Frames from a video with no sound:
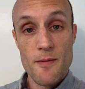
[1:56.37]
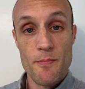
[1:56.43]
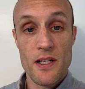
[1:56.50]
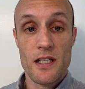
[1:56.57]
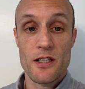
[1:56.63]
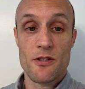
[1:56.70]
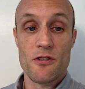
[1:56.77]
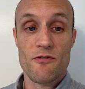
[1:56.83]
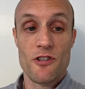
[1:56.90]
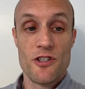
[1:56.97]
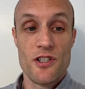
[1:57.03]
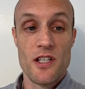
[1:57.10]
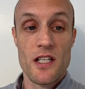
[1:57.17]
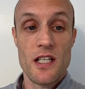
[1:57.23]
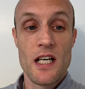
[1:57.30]
at Bentley
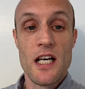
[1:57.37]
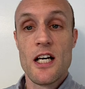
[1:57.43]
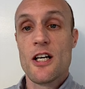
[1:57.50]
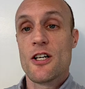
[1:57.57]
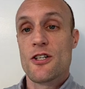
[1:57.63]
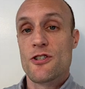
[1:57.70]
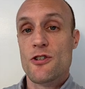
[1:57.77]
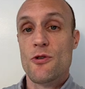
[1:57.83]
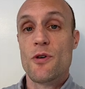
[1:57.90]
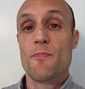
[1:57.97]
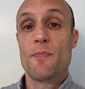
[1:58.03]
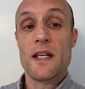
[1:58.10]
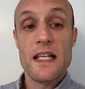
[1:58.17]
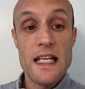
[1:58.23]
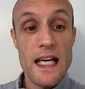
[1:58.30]
University, so it
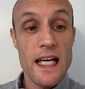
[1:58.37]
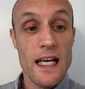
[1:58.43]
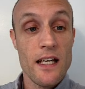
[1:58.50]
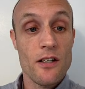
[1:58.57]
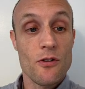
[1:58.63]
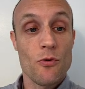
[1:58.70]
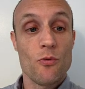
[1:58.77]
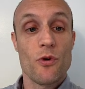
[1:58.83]
began